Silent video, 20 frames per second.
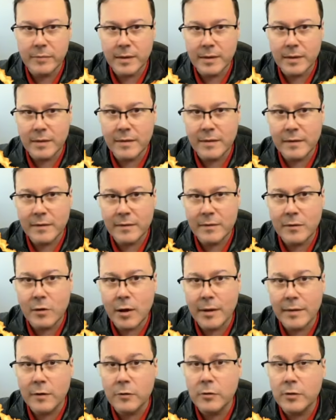This is
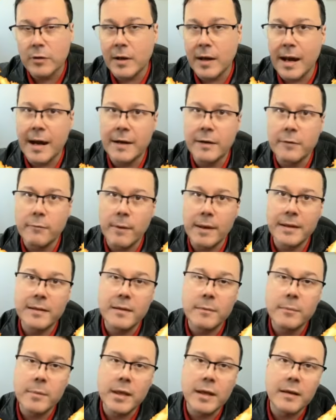not a good card when
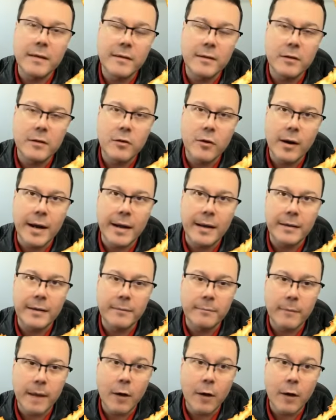it begins in your hand.